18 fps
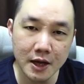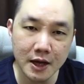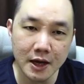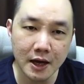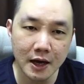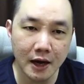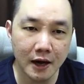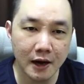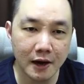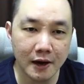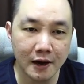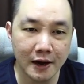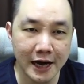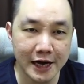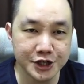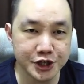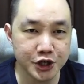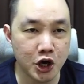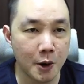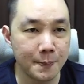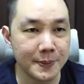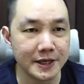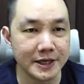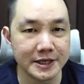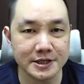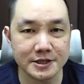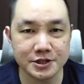I actually copied
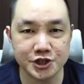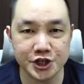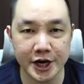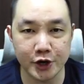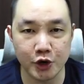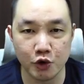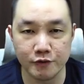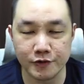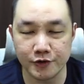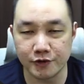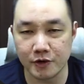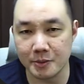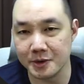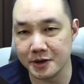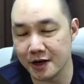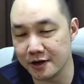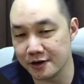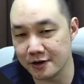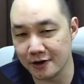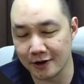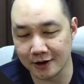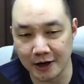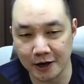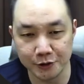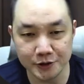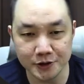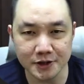this chat over from another
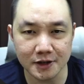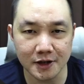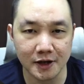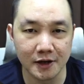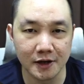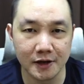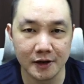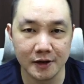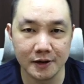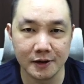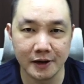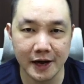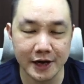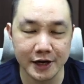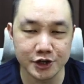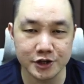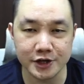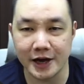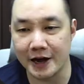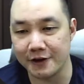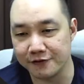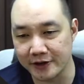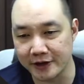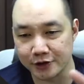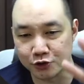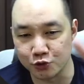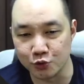account. I actually have
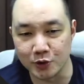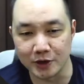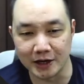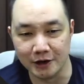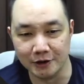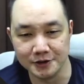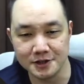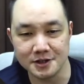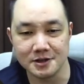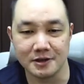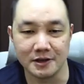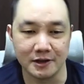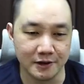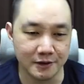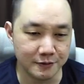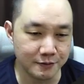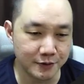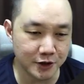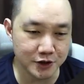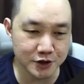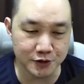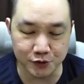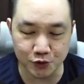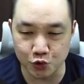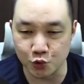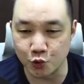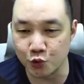like two accounts because of
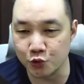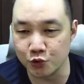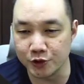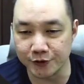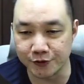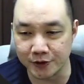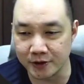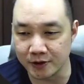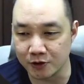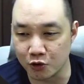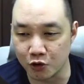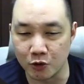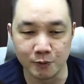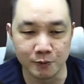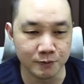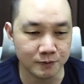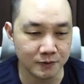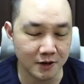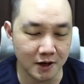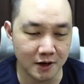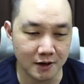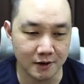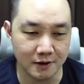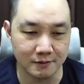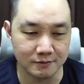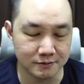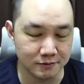two different Chrome.
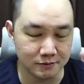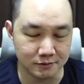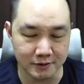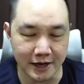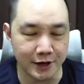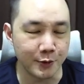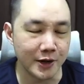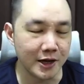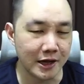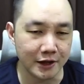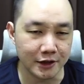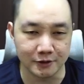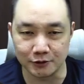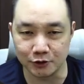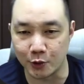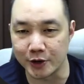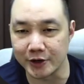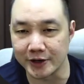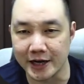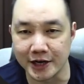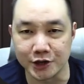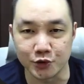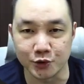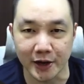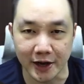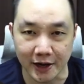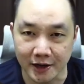Anyway, I don't want to get into
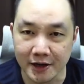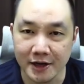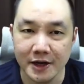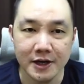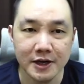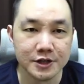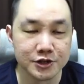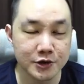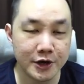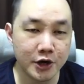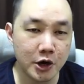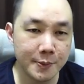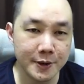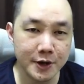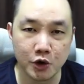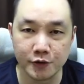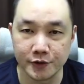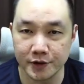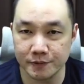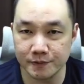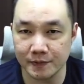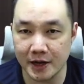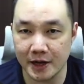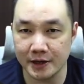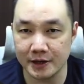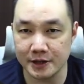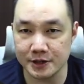that. So I copied it over,
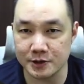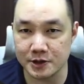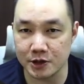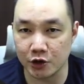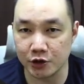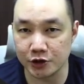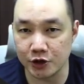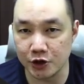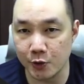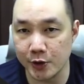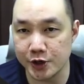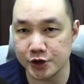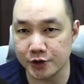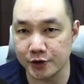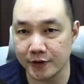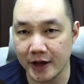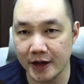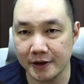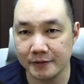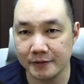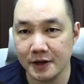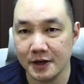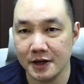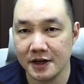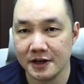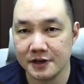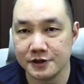and this is a continuation of that.
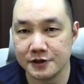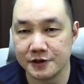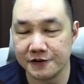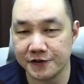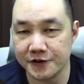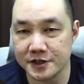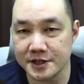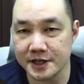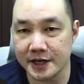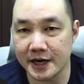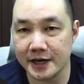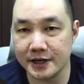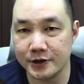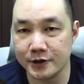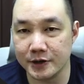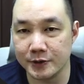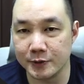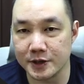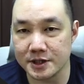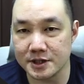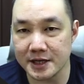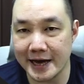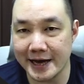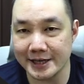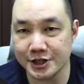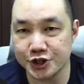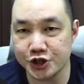So the first thing I did was
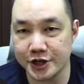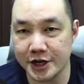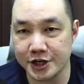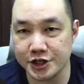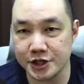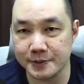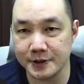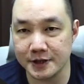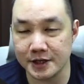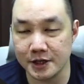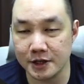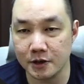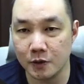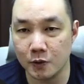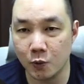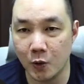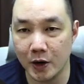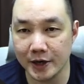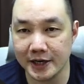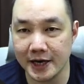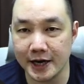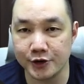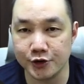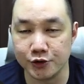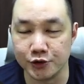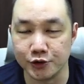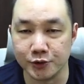ask ChatGPT, "What can
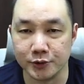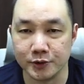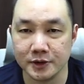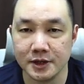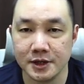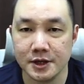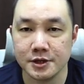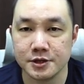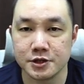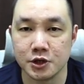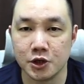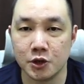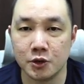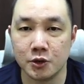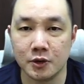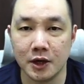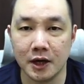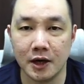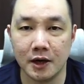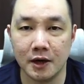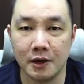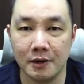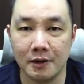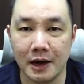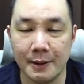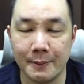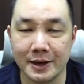you do?" So
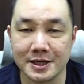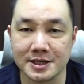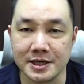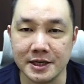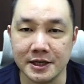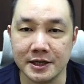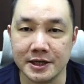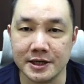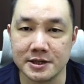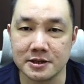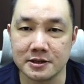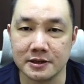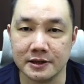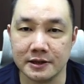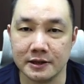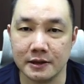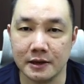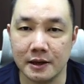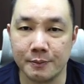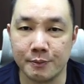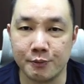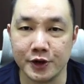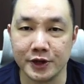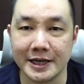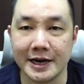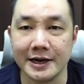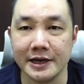I'm asking this,
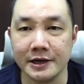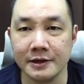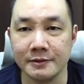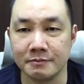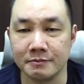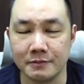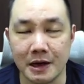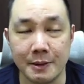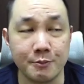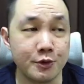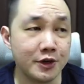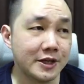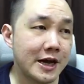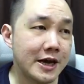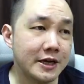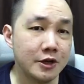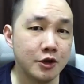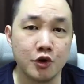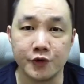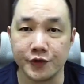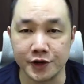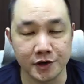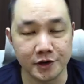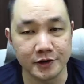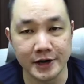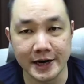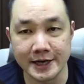I'm pretending over
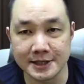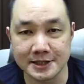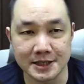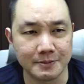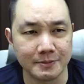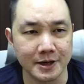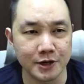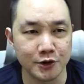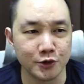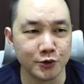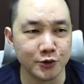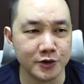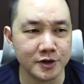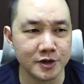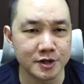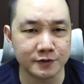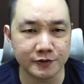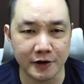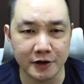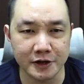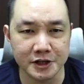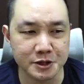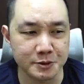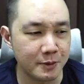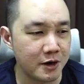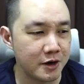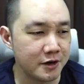here as somebody who is fairly
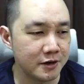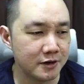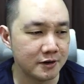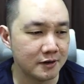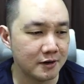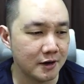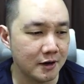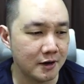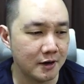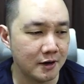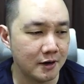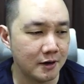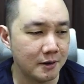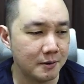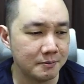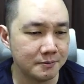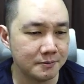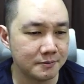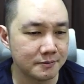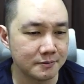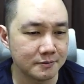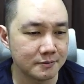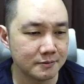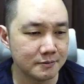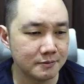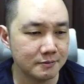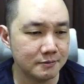smart,
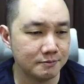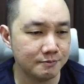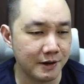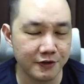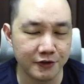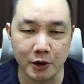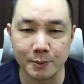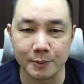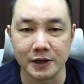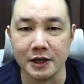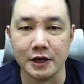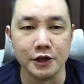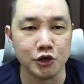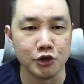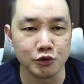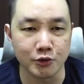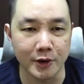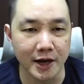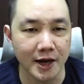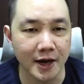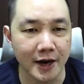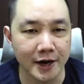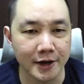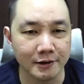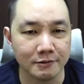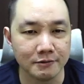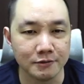but completely new to
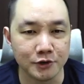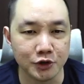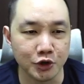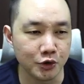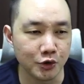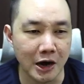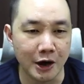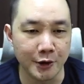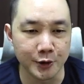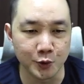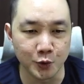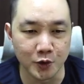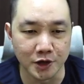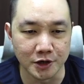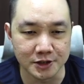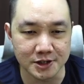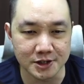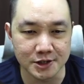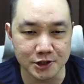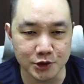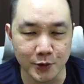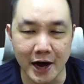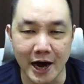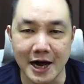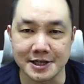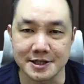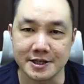AI, don't know how it works. So I
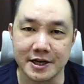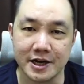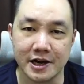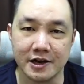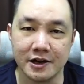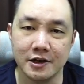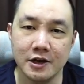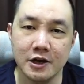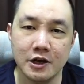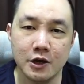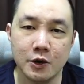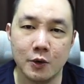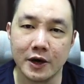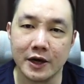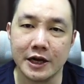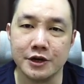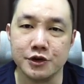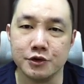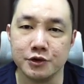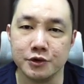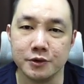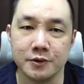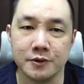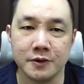asked AI, "What can you do?"